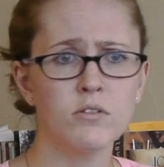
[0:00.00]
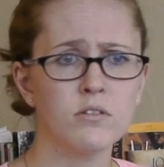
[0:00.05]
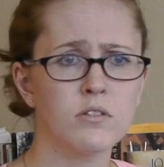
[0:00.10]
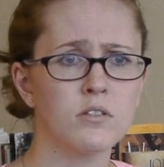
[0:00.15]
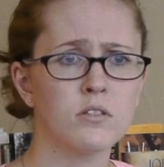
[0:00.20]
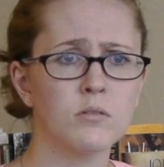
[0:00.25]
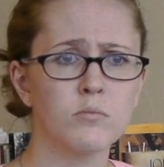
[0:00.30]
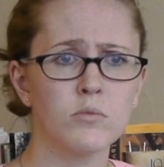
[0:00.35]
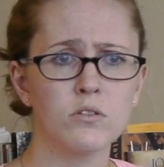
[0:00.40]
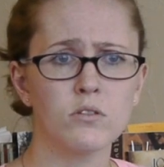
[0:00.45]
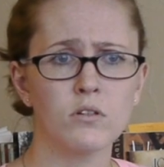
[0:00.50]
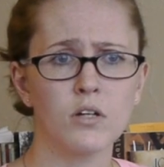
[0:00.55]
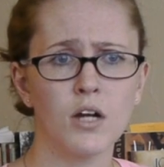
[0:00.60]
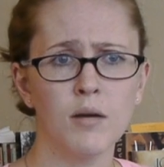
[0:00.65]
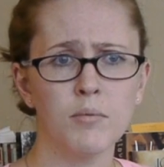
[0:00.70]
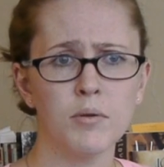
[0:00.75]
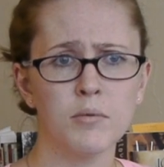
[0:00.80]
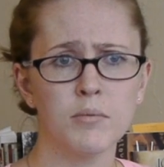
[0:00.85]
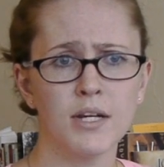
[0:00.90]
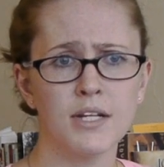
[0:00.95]
system was so
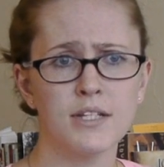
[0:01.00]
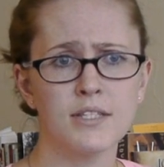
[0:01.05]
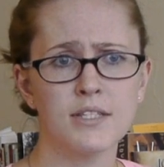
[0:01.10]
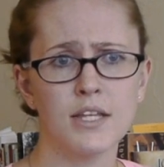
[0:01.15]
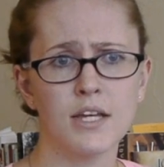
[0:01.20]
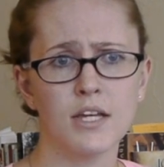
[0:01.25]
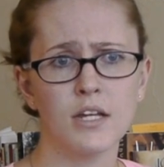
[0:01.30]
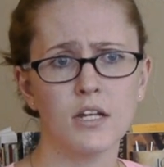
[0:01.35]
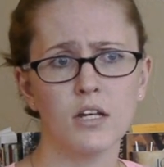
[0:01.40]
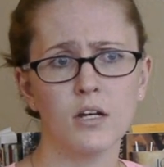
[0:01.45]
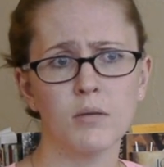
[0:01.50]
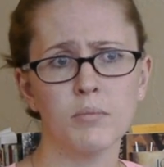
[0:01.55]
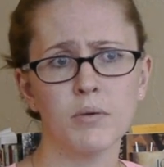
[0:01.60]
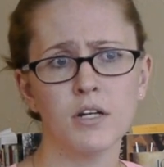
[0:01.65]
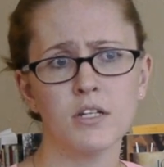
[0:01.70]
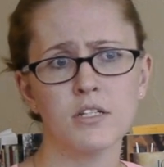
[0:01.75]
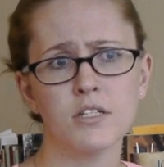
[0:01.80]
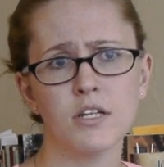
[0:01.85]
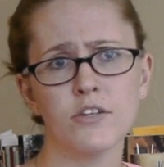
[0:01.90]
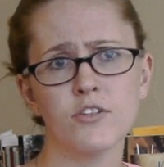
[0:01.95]
compromised that
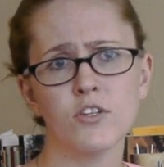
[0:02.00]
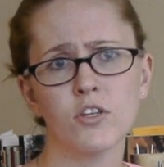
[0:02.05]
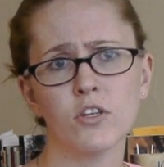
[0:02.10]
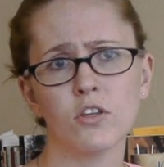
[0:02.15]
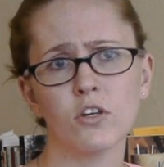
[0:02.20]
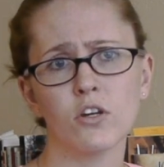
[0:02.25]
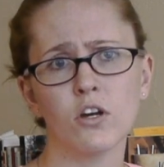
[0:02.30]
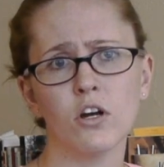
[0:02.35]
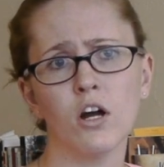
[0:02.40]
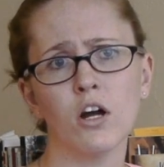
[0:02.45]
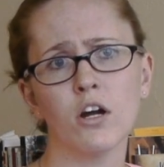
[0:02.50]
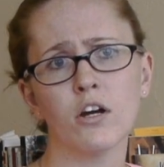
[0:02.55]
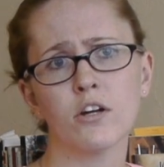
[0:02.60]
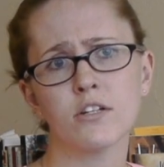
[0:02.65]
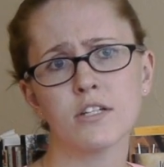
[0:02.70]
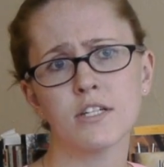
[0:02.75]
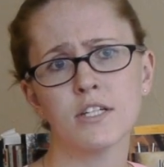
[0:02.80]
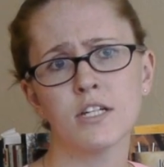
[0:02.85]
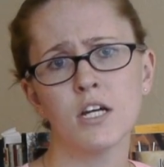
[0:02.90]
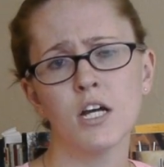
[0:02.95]
upon touching the
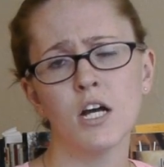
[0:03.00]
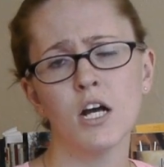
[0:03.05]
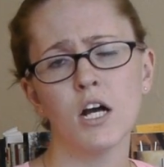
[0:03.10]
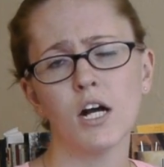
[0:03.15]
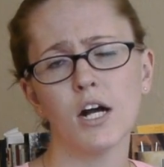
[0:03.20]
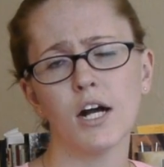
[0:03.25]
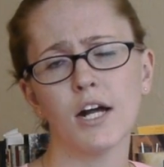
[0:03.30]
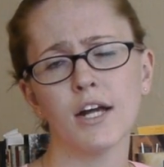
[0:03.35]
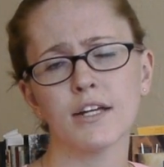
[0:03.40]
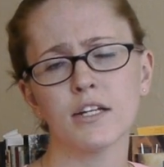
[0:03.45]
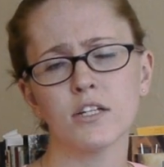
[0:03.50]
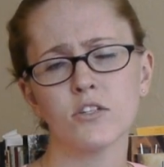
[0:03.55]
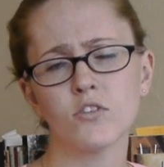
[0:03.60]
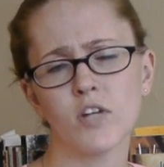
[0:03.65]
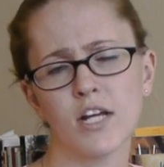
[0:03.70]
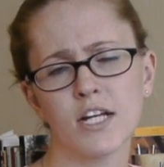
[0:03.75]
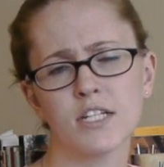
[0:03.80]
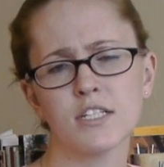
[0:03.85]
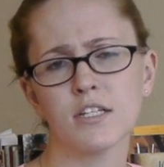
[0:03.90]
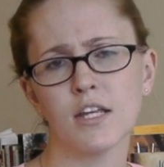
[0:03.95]
cart, I
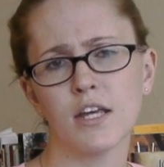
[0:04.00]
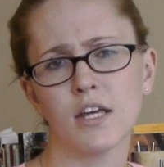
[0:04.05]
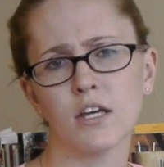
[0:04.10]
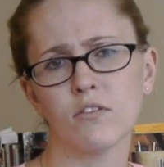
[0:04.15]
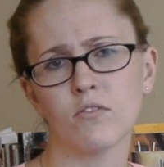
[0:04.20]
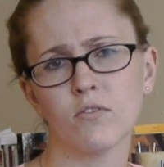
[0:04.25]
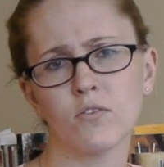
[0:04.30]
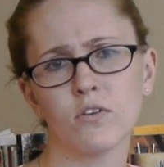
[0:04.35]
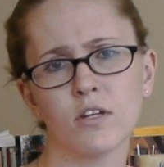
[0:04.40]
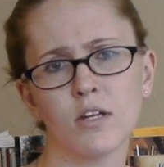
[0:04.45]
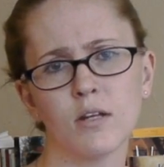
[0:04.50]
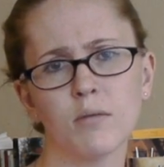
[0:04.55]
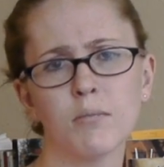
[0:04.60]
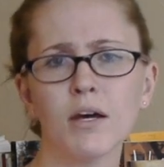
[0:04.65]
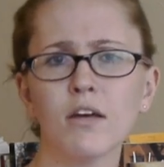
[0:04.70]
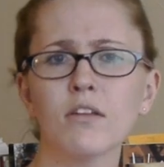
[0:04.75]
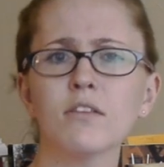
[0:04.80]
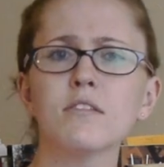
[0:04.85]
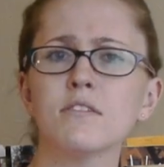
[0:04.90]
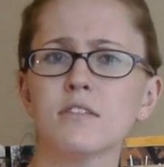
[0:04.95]
contracted hand, foot, and
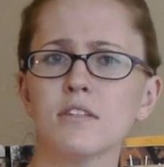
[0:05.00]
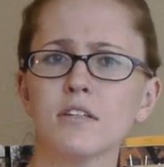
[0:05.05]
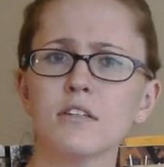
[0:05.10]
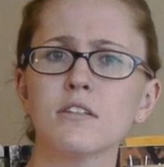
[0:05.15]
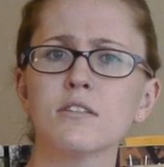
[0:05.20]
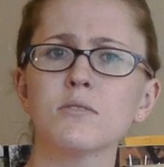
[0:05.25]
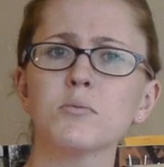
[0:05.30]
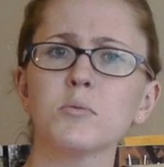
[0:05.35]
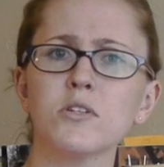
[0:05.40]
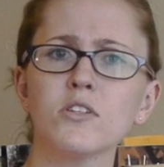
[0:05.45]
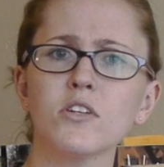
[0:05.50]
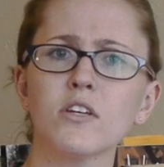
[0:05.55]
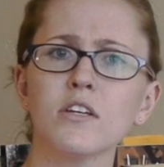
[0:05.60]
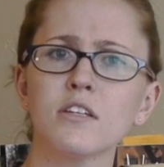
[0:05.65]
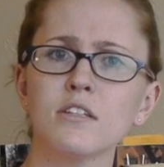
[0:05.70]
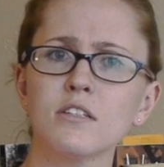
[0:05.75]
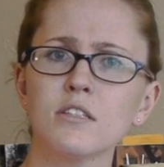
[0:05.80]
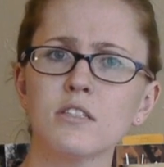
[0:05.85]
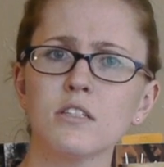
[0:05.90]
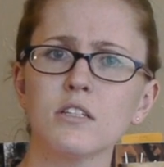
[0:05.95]
mouth disease, which
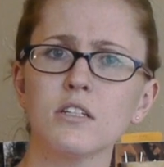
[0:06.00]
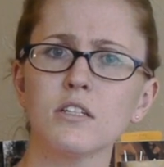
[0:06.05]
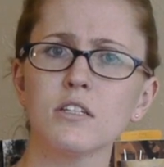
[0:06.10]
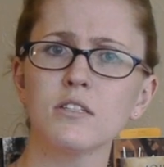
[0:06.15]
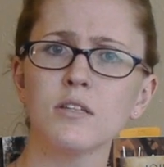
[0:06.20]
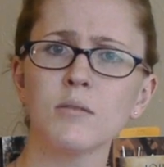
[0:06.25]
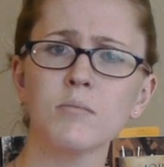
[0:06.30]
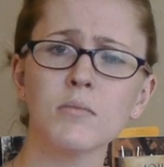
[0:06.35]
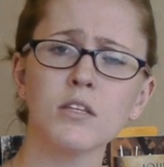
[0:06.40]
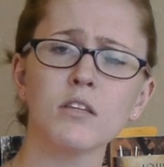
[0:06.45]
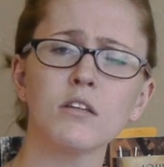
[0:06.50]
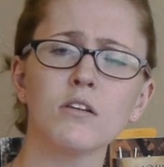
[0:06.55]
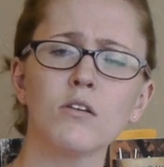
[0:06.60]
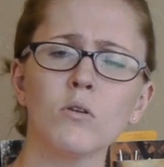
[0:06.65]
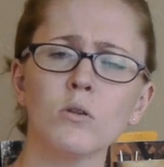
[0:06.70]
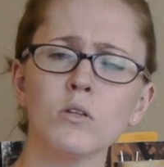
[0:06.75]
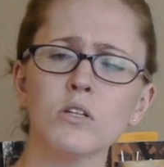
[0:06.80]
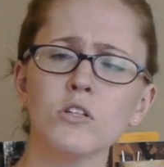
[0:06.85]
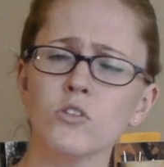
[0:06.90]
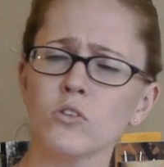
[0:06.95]
is something that
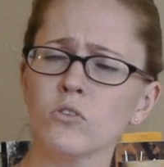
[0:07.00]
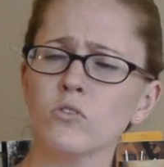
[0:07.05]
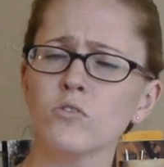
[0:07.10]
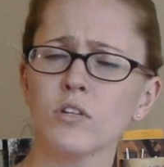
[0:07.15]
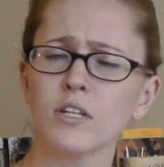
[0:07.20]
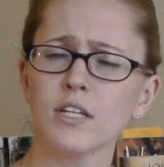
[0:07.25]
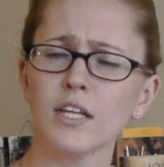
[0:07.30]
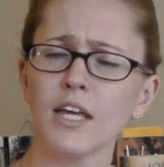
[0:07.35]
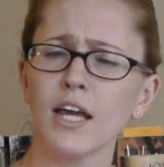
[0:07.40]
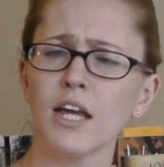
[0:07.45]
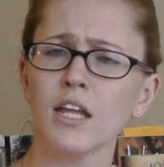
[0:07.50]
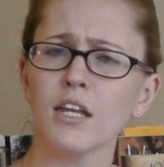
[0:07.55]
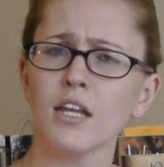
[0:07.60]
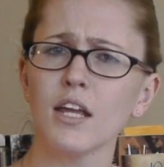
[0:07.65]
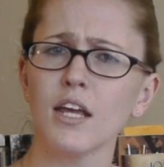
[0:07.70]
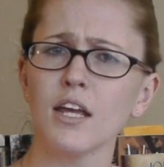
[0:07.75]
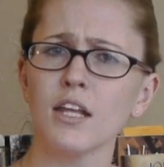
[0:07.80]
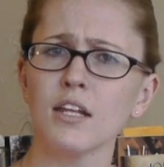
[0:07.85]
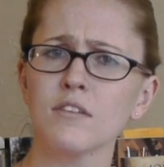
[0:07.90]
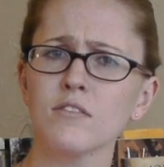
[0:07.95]
only children get,
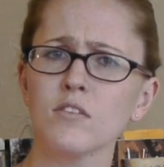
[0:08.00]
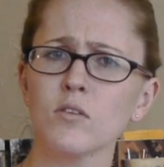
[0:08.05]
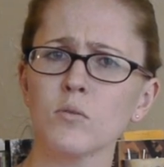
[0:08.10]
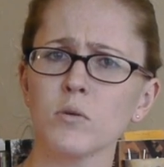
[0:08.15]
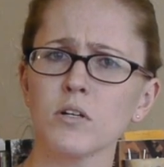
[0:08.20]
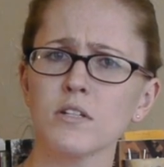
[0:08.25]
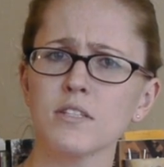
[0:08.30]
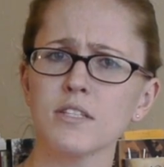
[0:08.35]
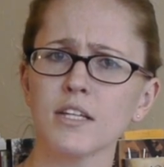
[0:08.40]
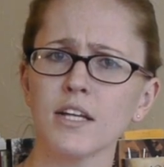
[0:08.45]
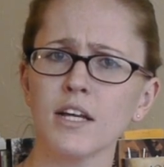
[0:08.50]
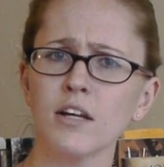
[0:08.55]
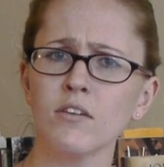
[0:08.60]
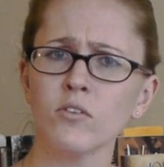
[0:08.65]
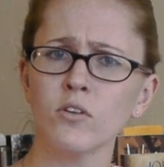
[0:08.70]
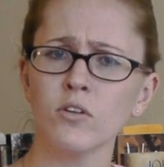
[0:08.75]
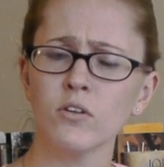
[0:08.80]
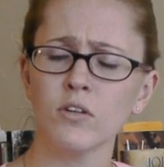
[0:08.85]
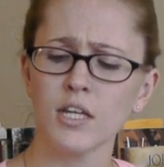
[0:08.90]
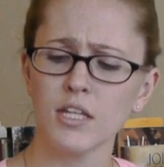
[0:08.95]
and it's the worst thing
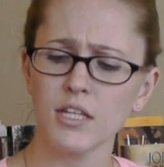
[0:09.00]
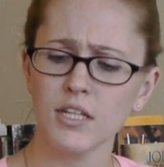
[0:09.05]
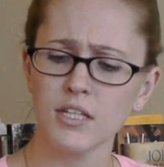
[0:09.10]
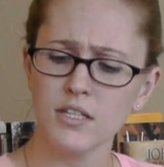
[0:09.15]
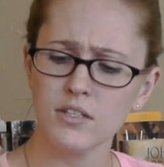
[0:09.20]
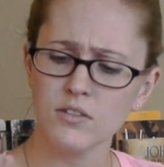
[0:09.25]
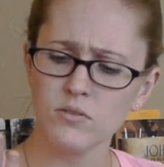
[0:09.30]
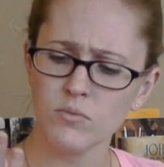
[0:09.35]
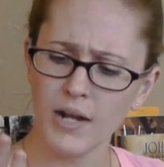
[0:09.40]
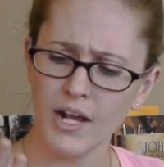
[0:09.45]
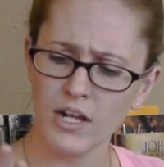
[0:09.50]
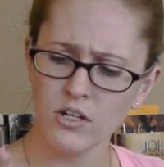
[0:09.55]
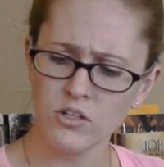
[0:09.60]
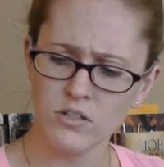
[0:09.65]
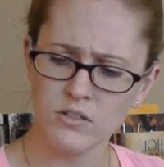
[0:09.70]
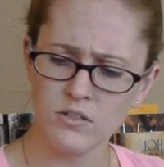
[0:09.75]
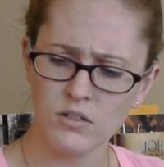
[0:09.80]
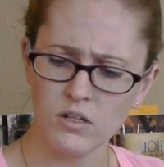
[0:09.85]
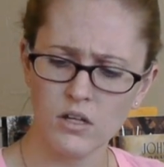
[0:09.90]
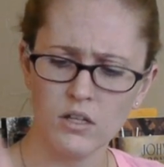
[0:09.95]
ever. You get like these
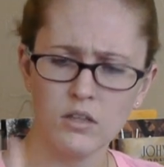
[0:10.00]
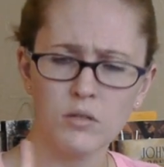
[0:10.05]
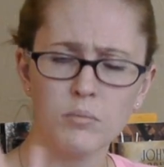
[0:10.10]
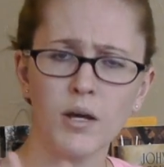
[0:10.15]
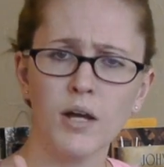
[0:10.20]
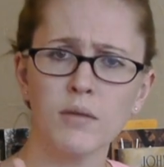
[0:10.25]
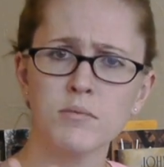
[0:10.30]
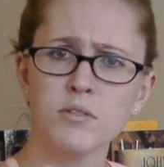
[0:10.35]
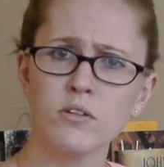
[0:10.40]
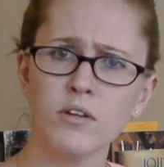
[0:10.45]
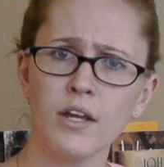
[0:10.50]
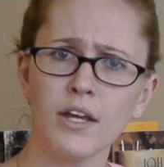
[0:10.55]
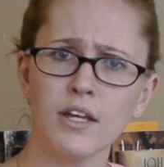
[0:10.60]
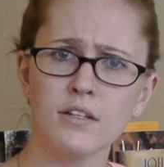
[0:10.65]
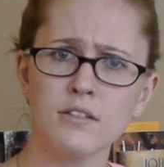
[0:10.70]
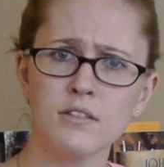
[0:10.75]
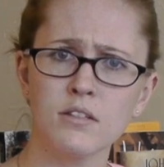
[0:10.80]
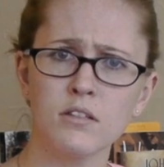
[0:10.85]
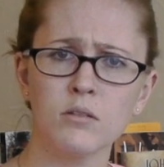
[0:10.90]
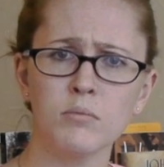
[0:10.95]
rashes on the palms of your
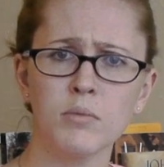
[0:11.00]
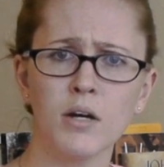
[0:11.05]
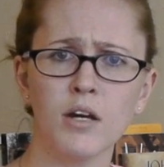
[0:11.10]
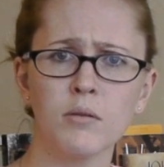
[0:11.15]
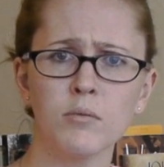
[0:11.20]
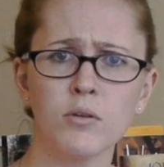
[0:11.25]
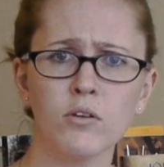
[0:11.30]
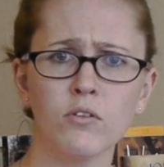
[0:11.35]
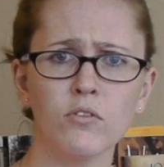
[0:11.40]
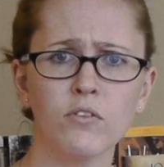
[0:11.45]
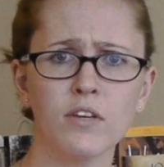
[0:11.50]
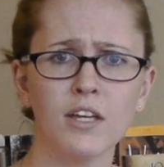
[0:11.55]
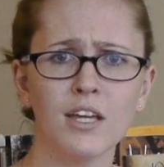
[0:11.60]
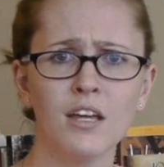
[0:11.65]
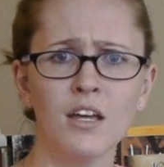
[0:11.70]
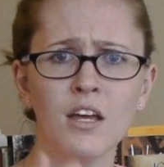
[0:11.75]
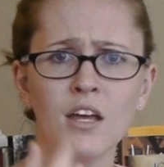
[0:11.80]
hands, in the bottom of your feet,